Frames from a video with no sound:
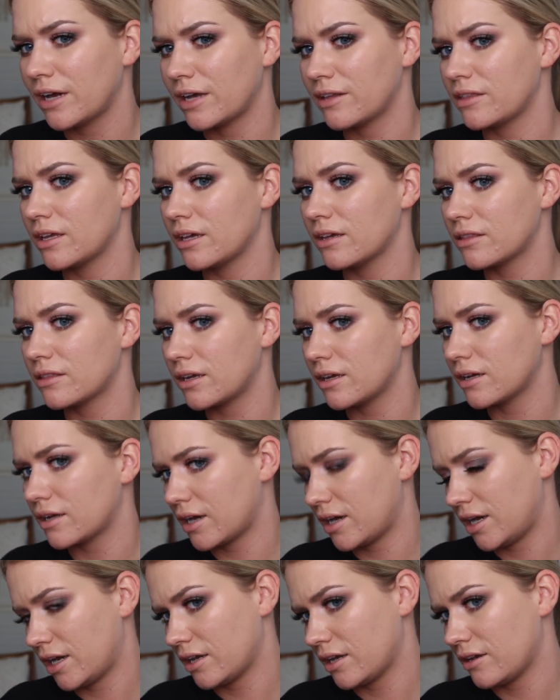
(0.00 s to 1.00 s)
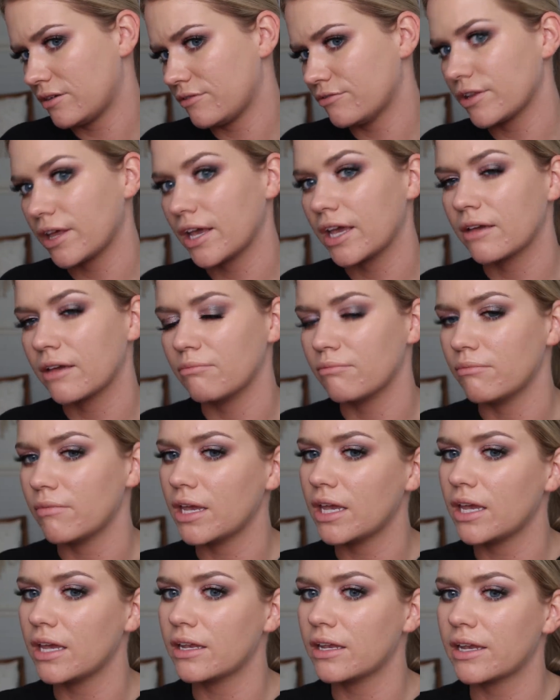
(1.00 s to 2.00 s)
I think that it kind of like
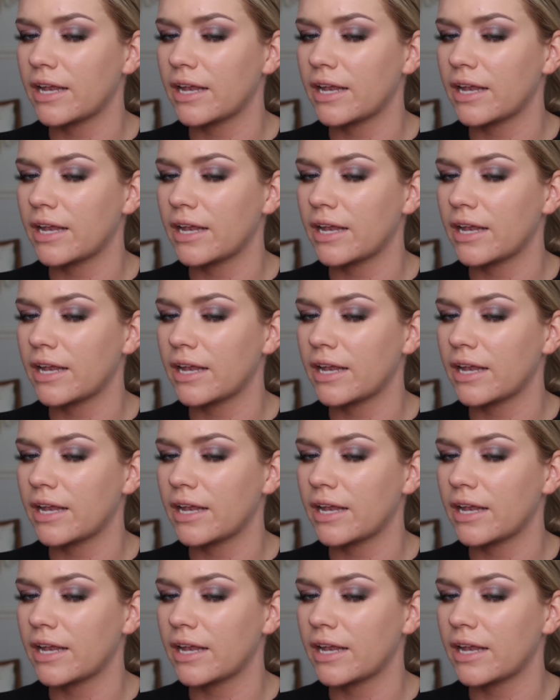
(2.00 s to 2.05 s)
made